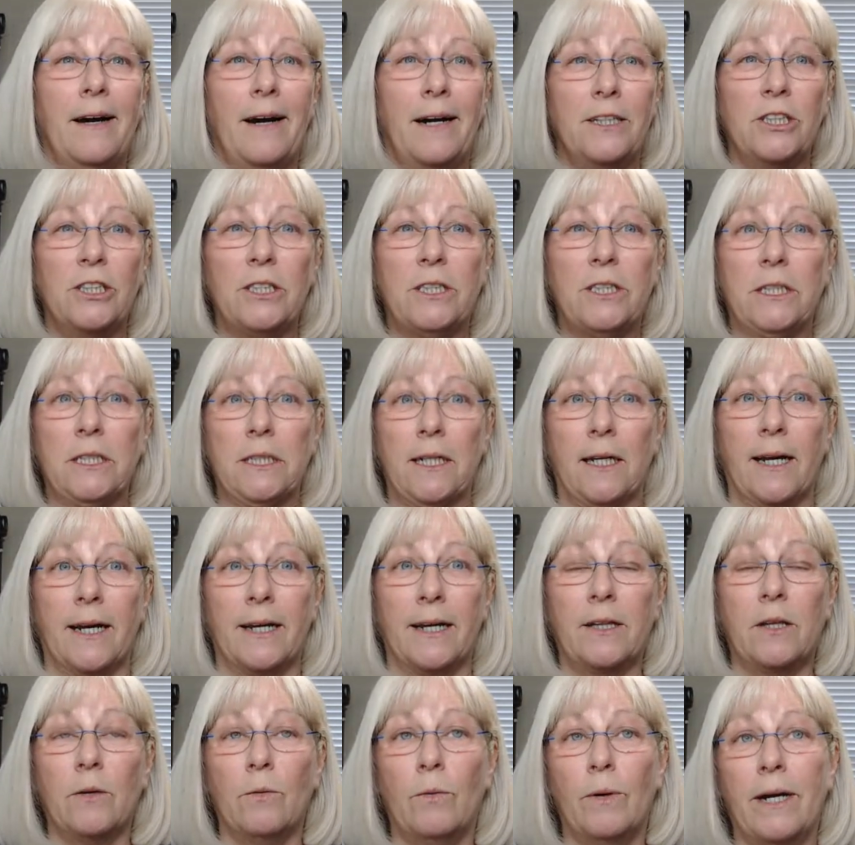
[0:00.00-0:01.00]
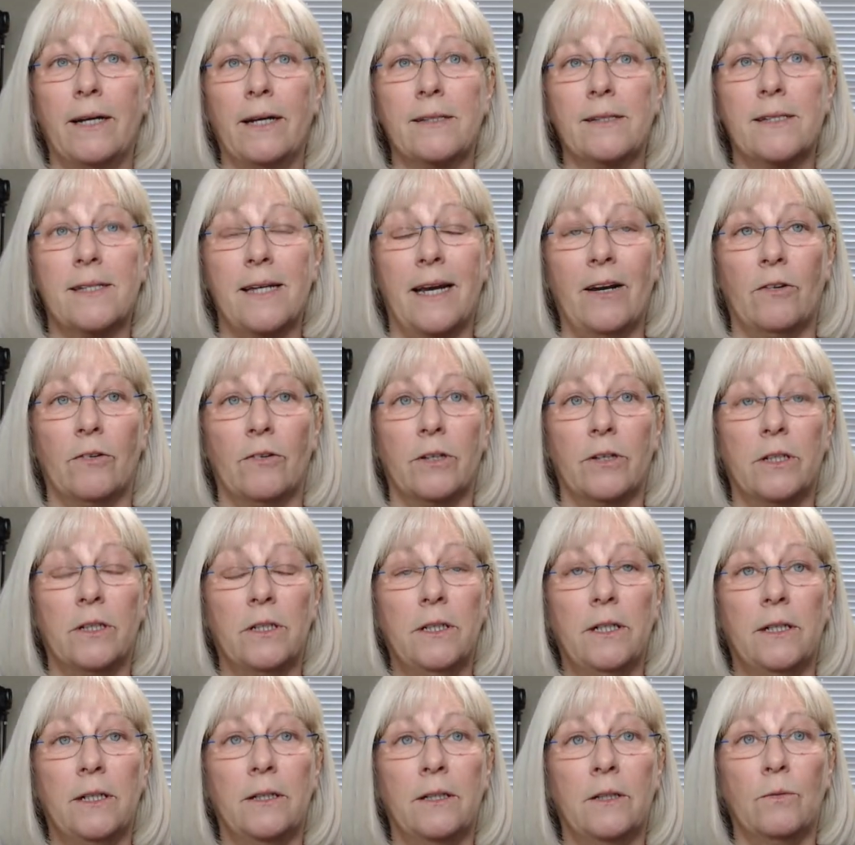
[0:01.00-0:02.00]
I just didn't like the way it
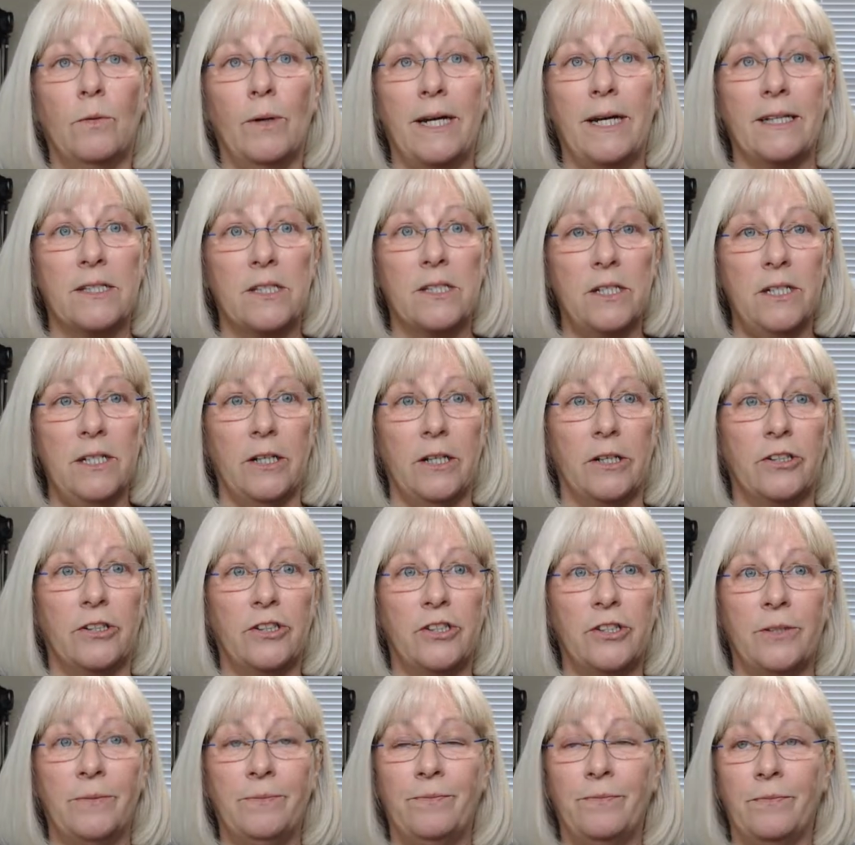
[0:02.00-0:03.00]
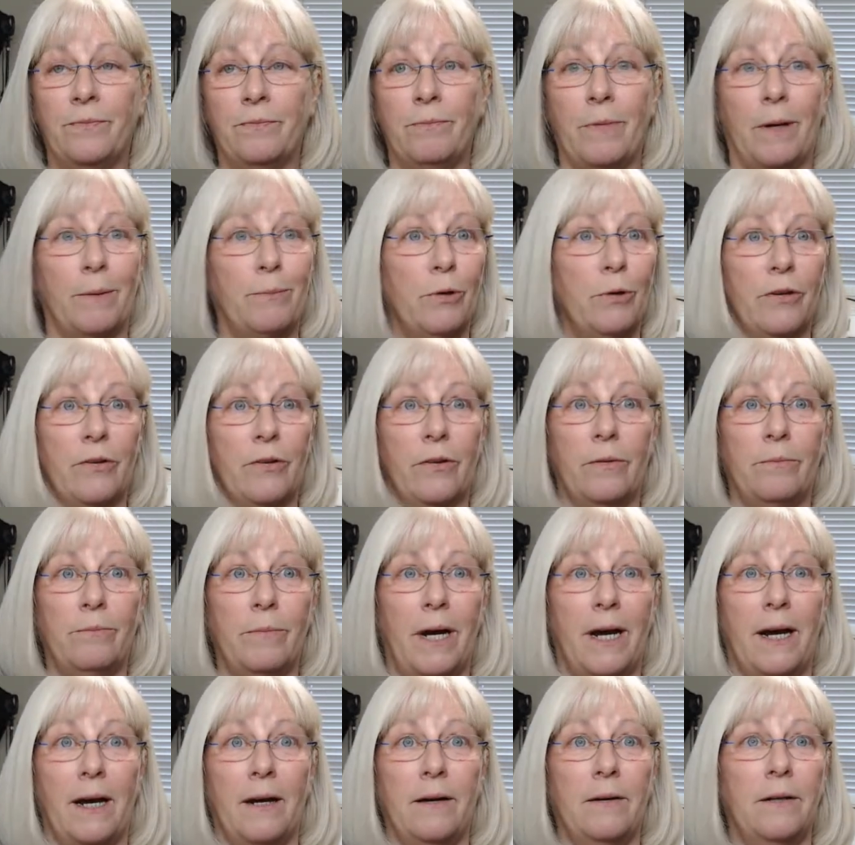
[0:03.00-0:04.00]
sounded and the way it stitched.
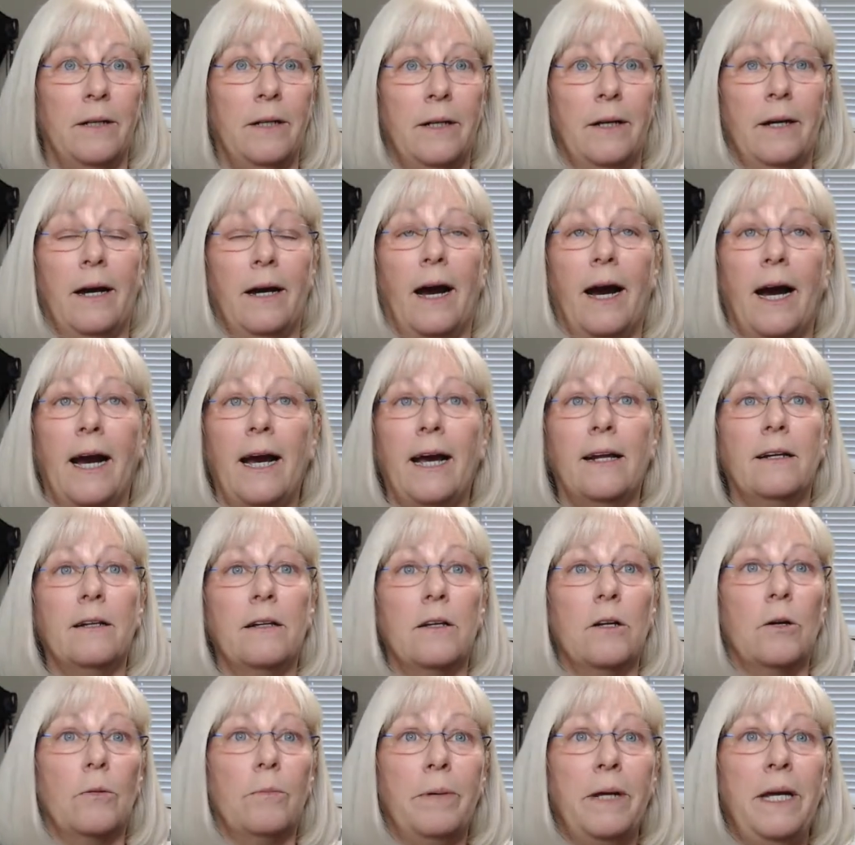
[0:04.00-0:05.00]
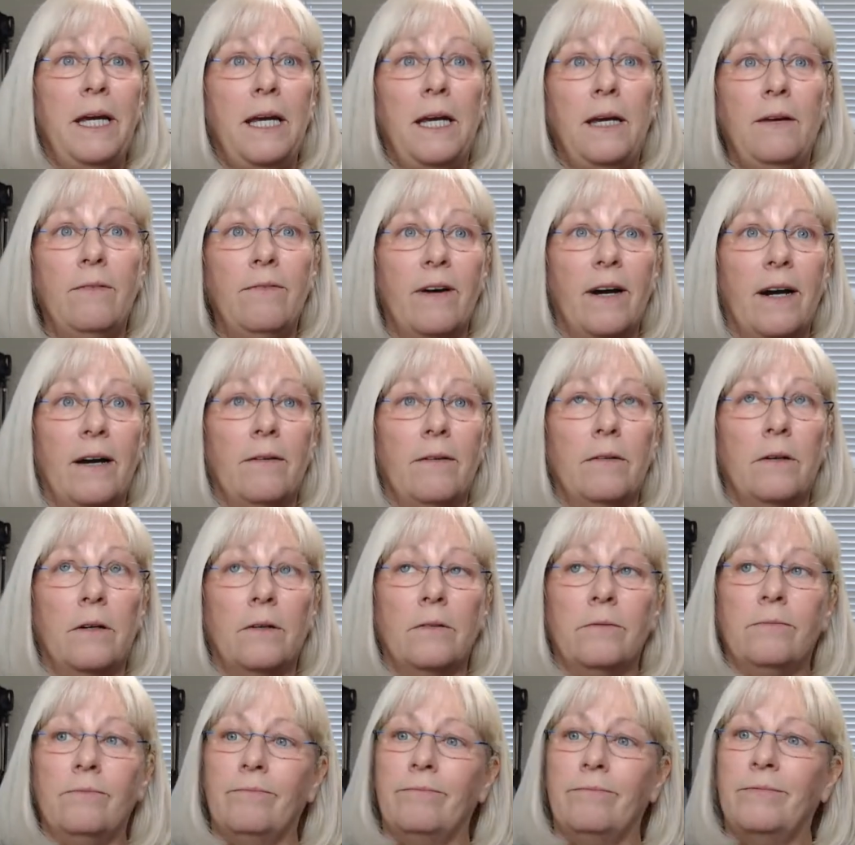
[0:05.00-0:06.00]
I had a little PE five
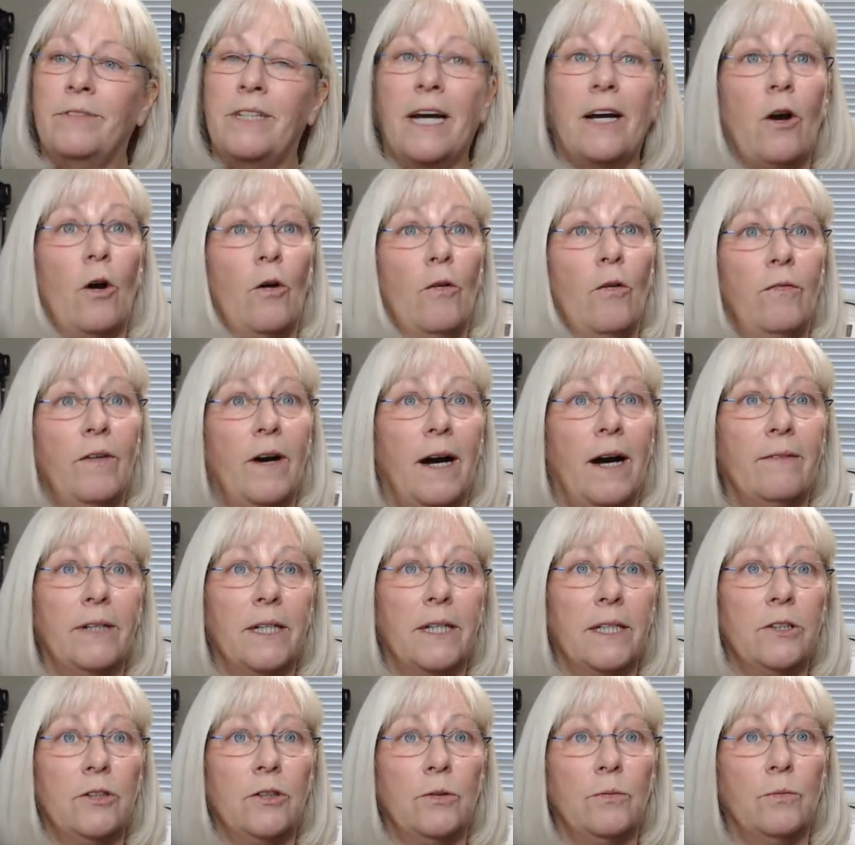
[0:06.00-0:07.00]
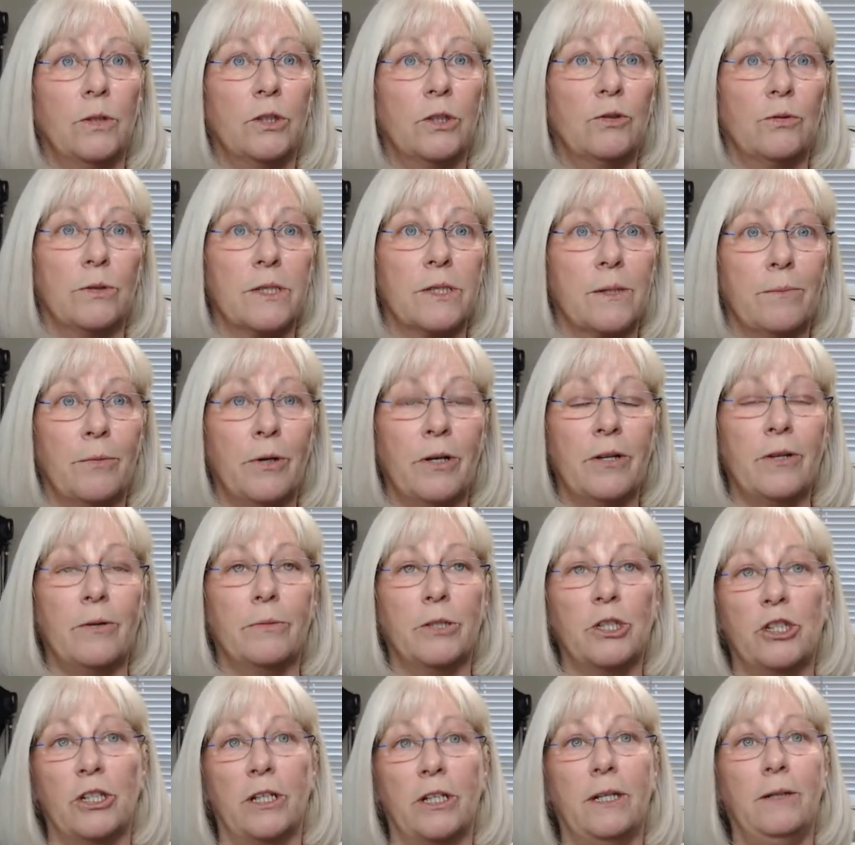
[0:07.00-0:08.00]
or Deco 500, which was a brother
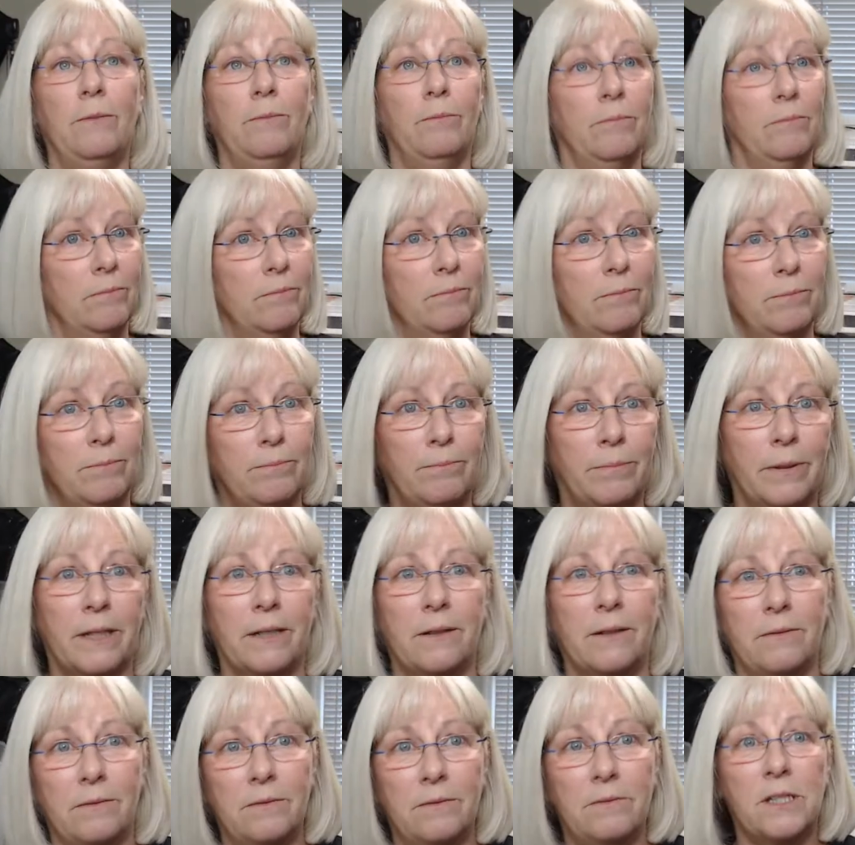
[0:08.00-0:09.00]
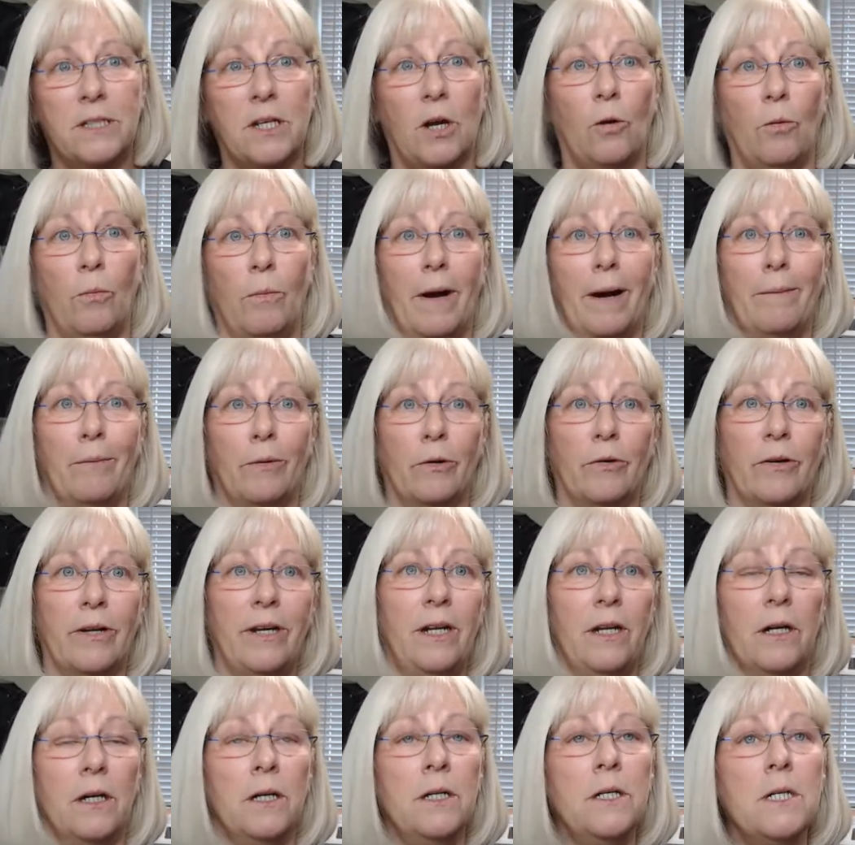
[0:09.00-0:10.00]
machine, but sold by
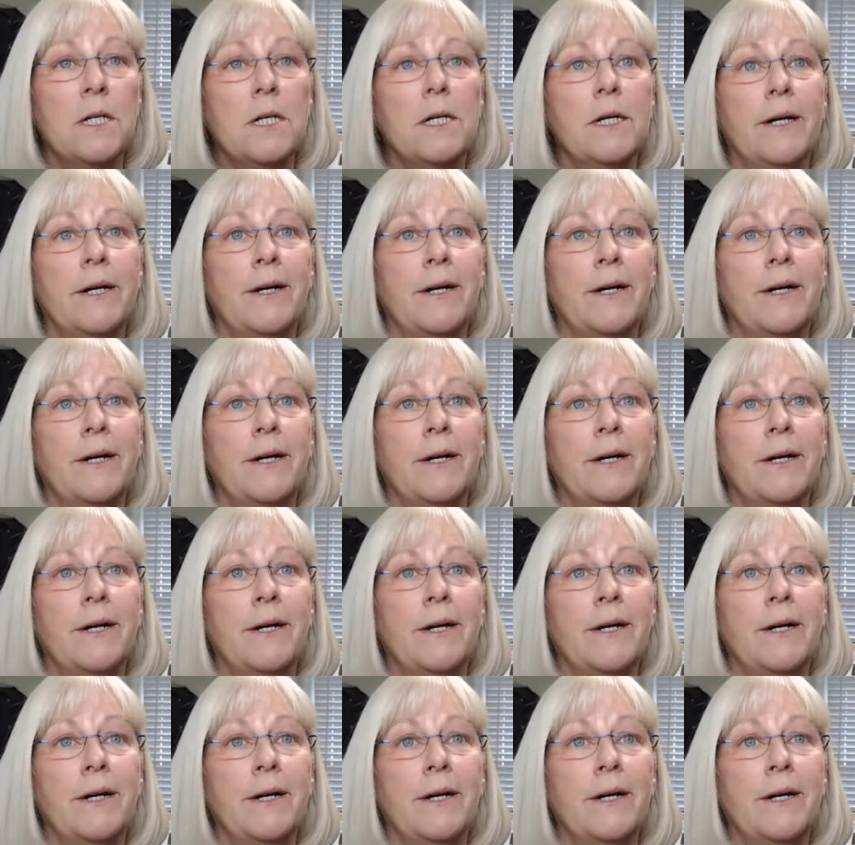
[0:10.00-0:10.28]
Bernina.